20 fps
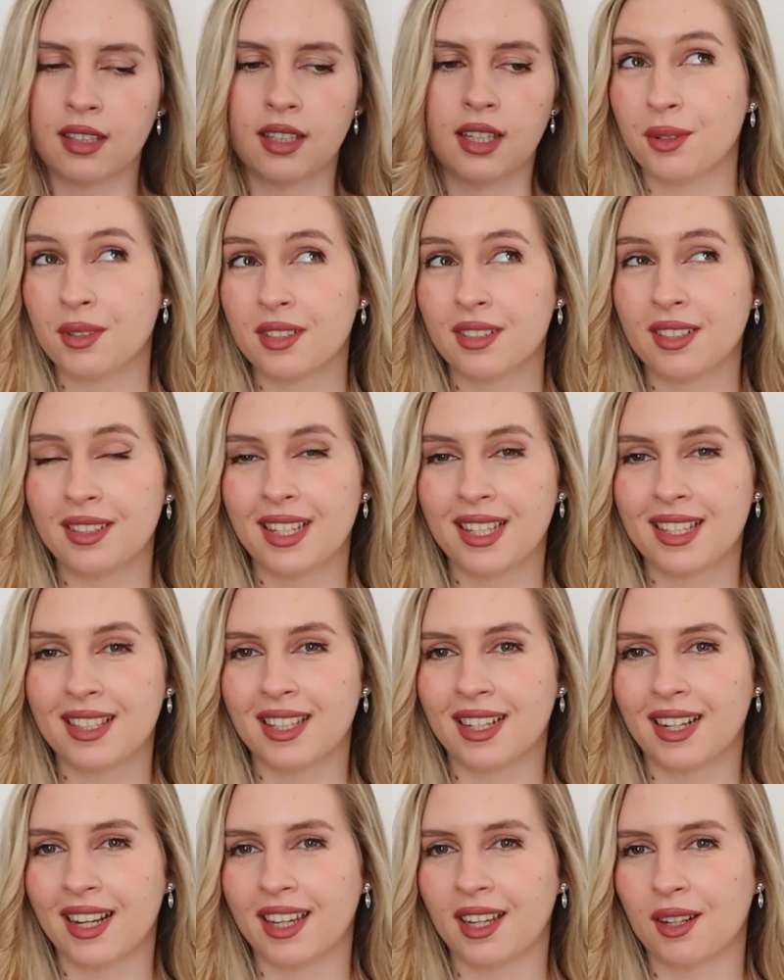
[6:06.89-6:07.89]
Those are the things
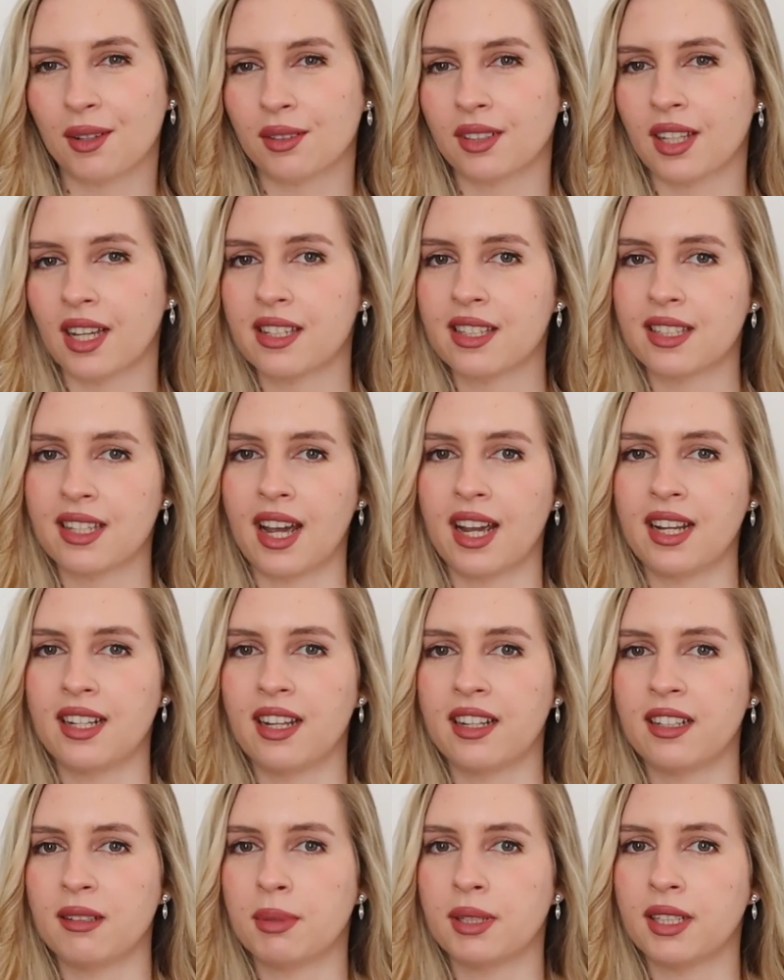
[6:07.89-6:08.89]
that I cannot assign
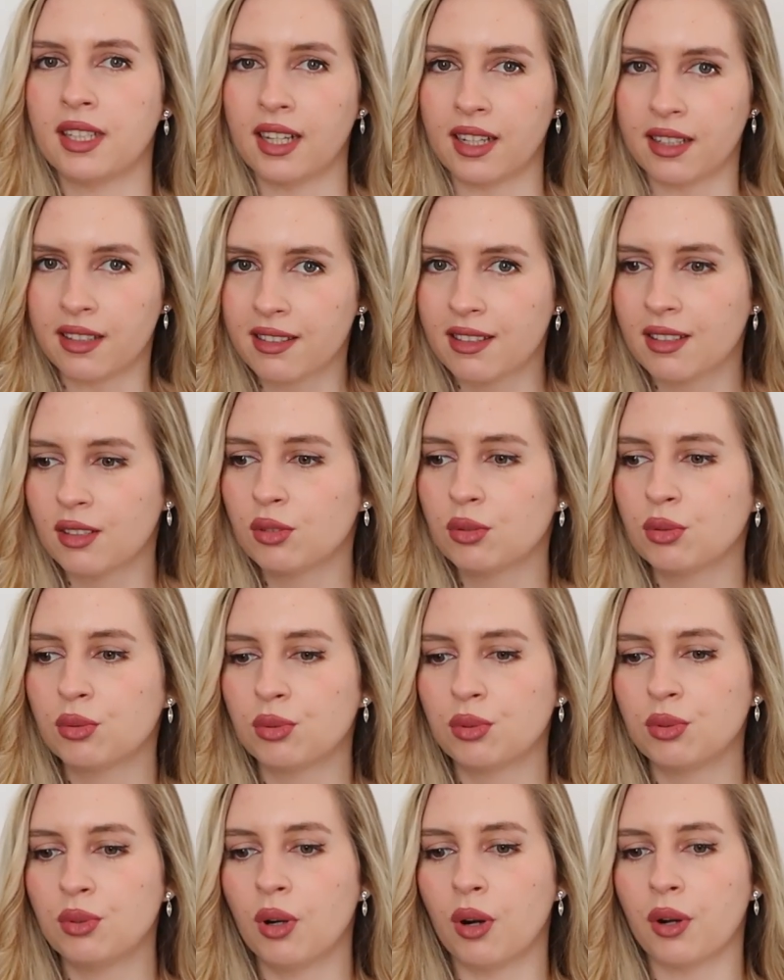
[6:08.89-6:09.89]
anybody else to
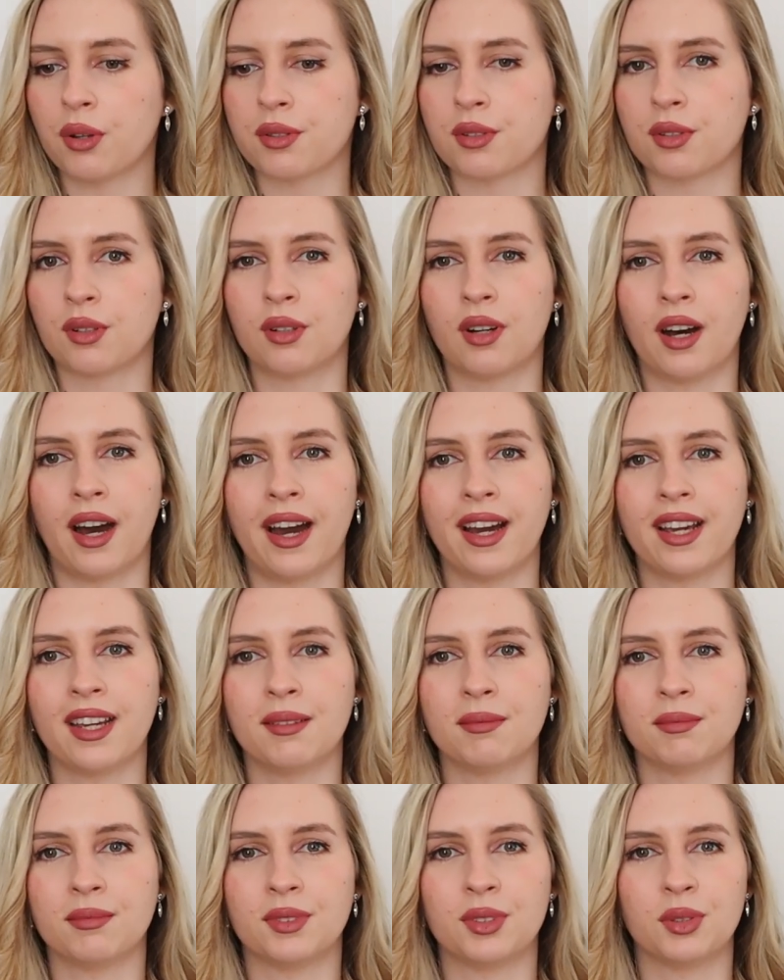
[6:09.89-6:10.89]
do. Also, I
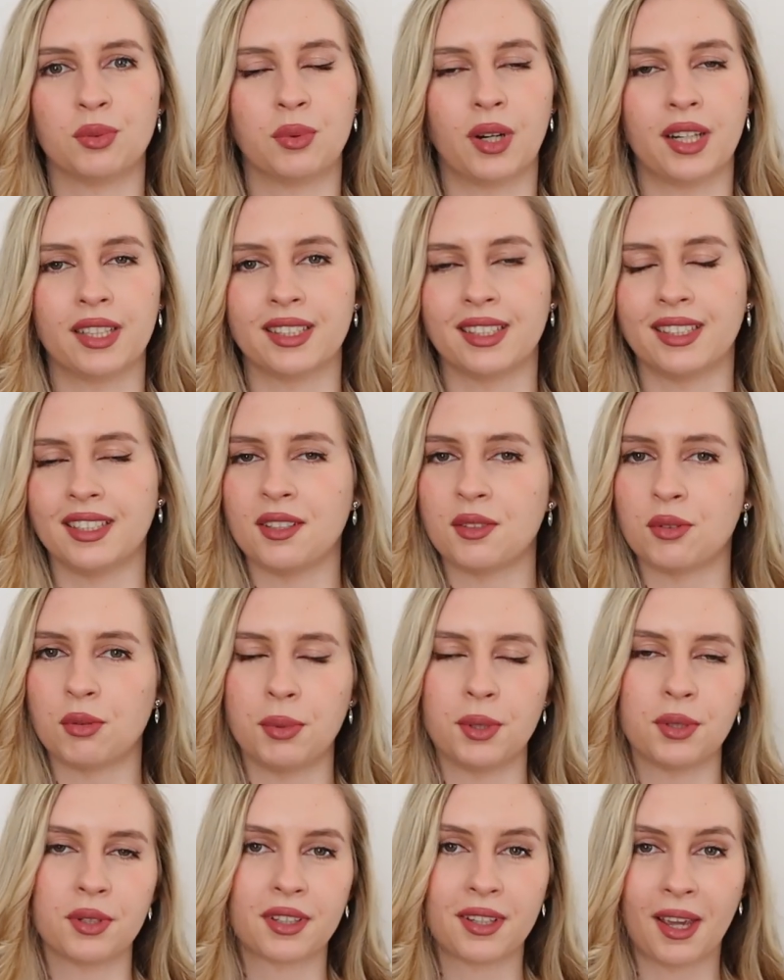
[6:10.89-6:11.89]
am the one that needs to
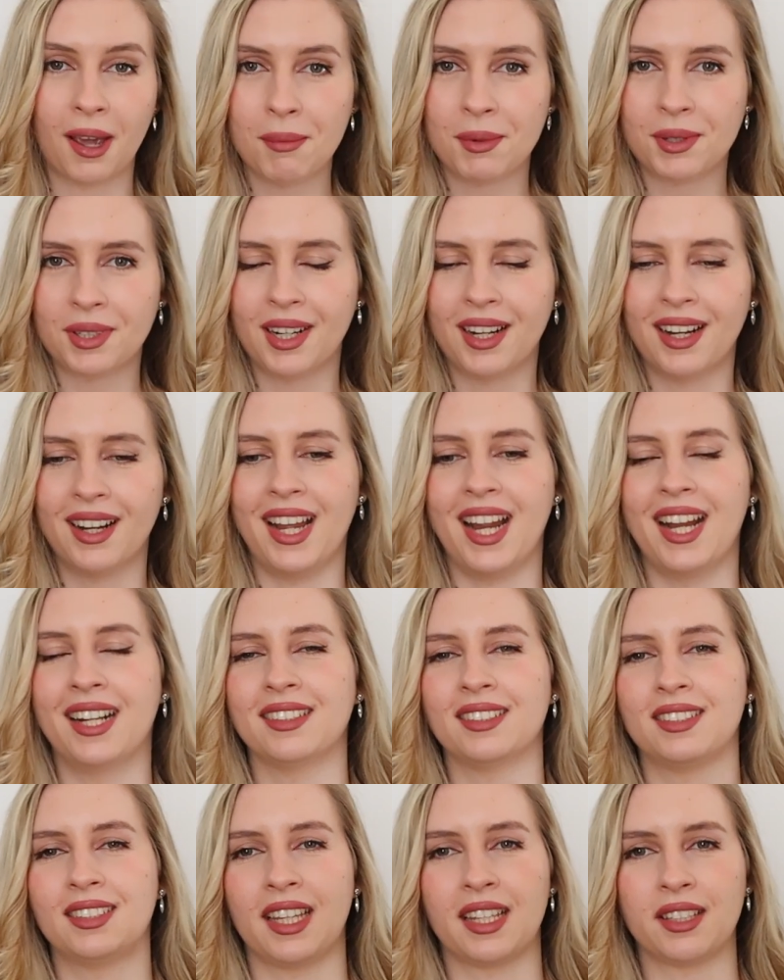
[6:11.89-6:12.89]
be on a camera and
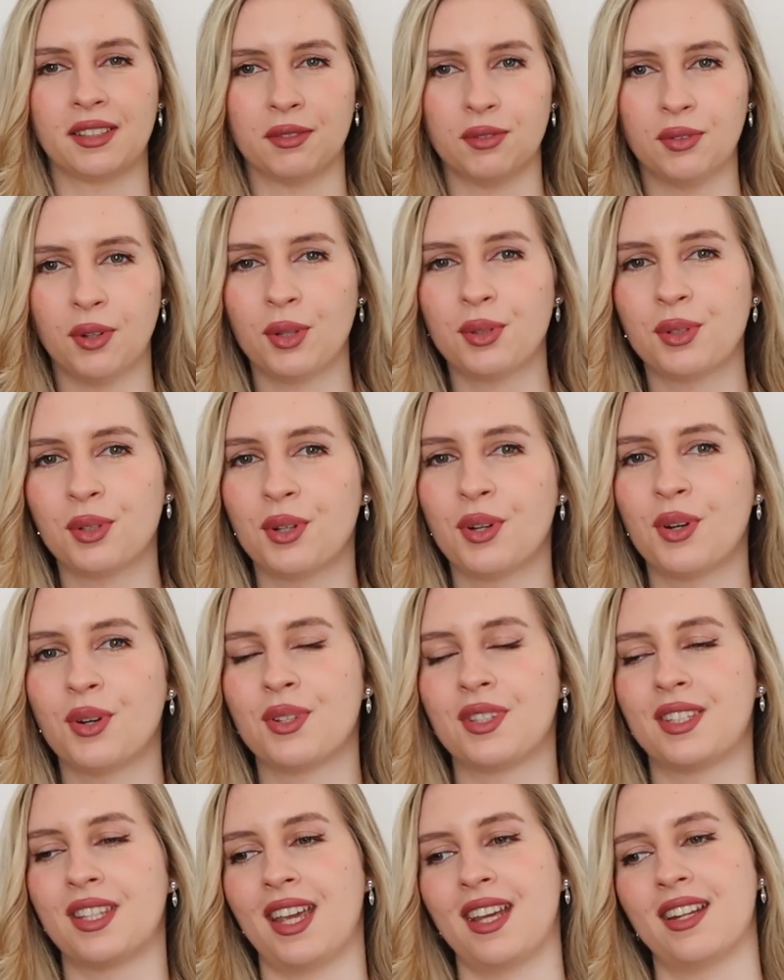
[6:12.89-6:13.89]
take the
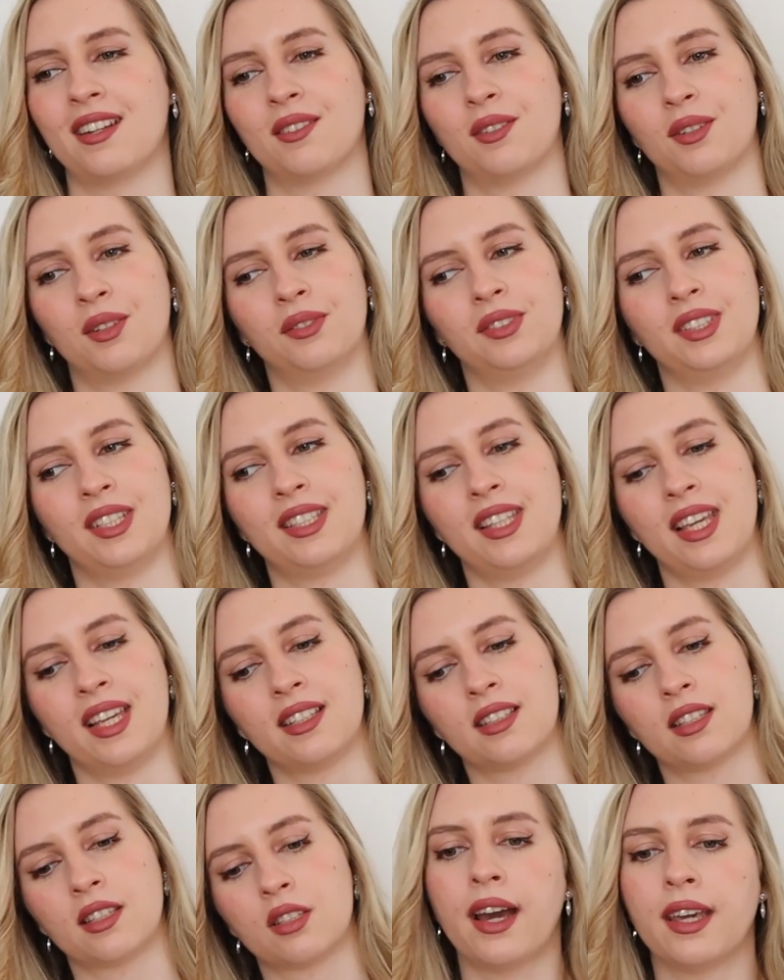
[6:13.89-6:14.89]
photos and all these
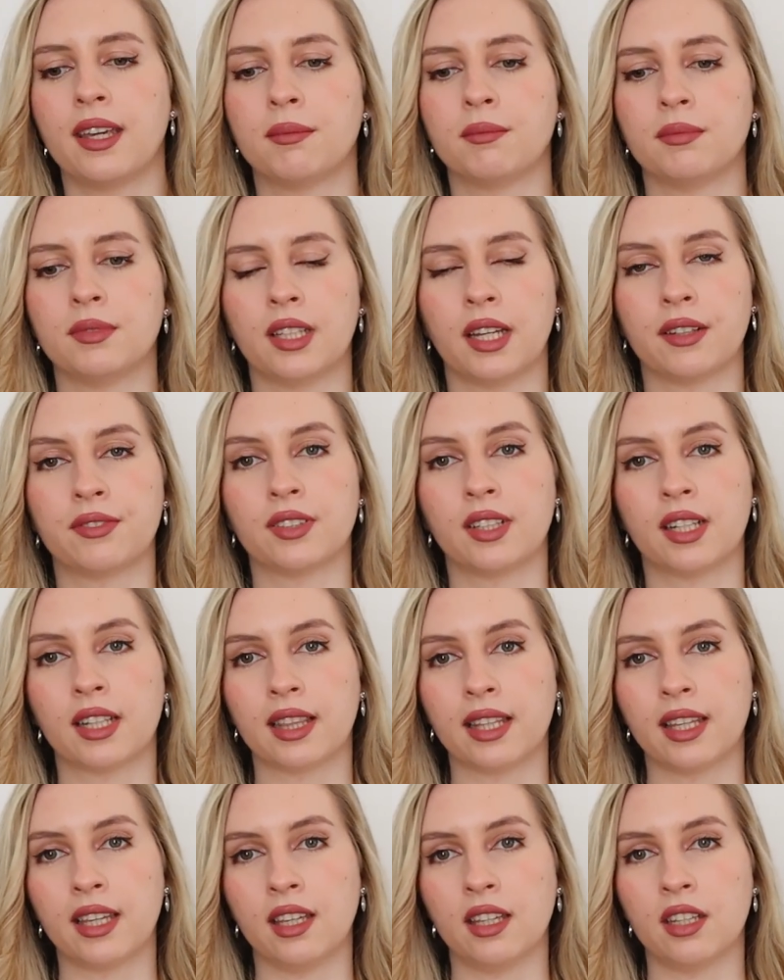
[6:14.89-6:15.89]
things. I am
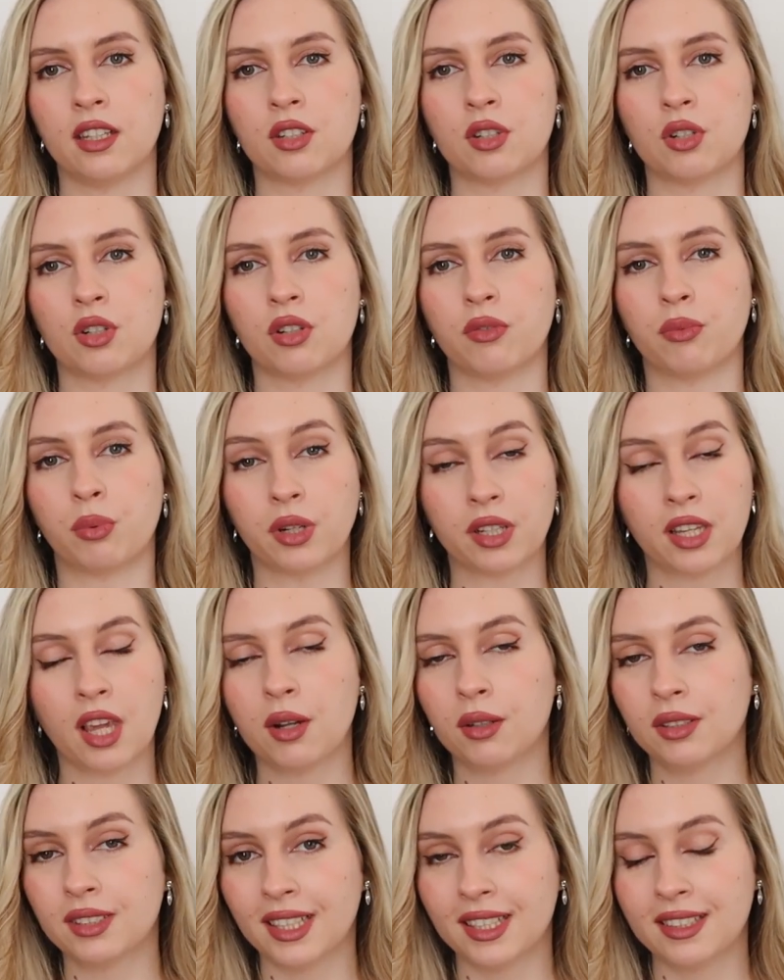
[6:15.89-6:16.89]
definitely
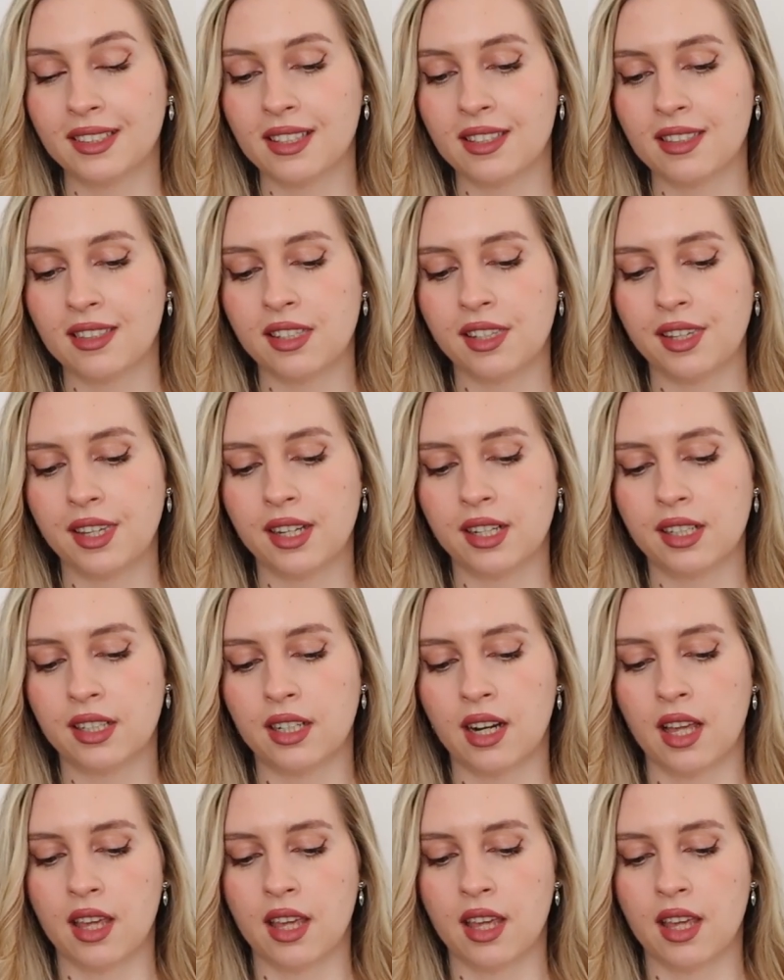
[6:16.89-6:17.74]
working on that this year,